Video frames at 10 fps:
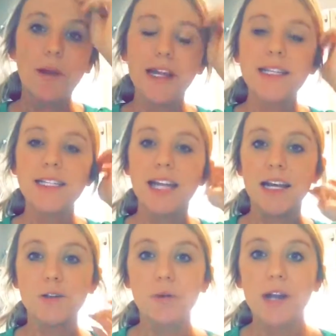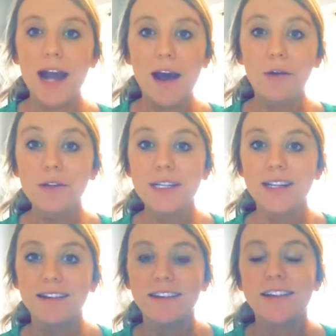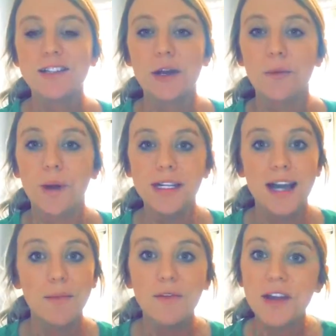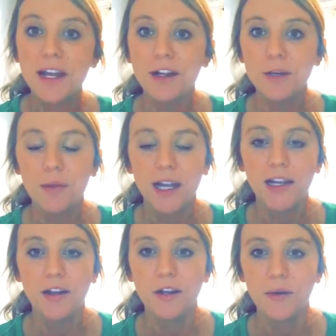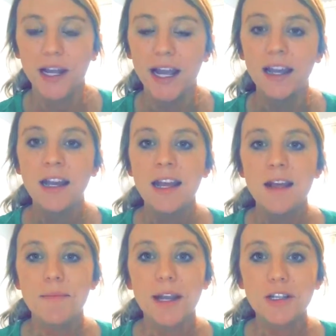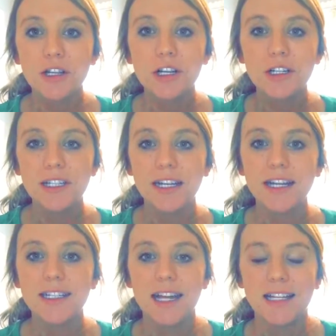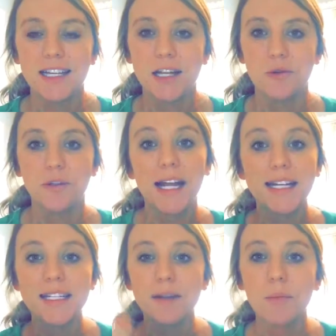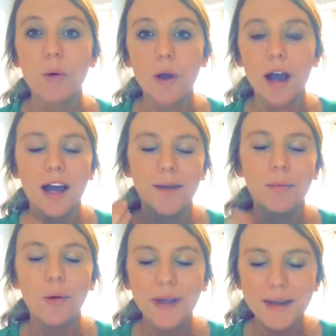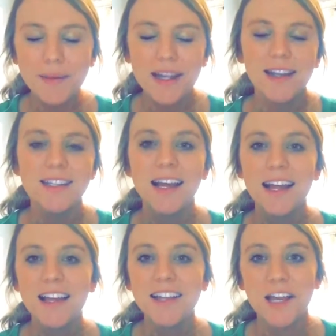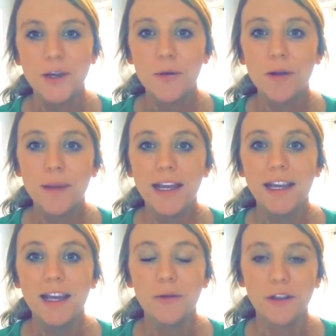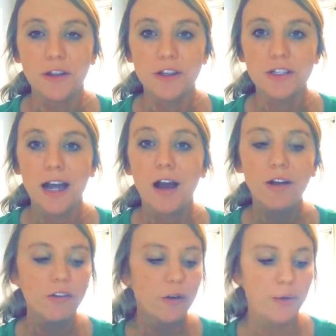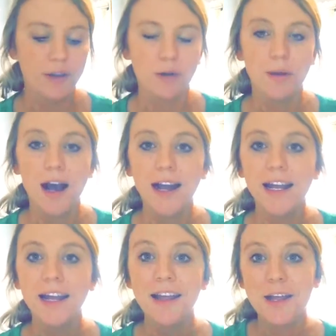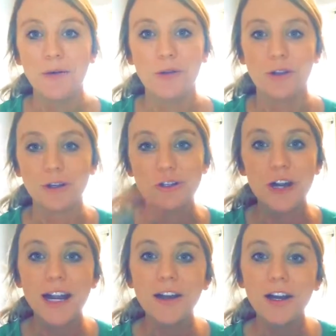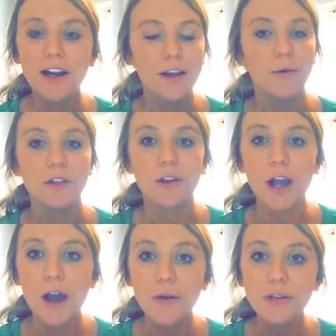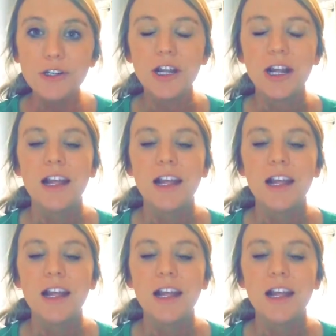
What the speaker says: want it scheduled out. So what time of day are you planning on doing it? Make sure you're sticking to that schedule. That is an appointment that you are making with yourself, with your body, with your trainer, with your coach.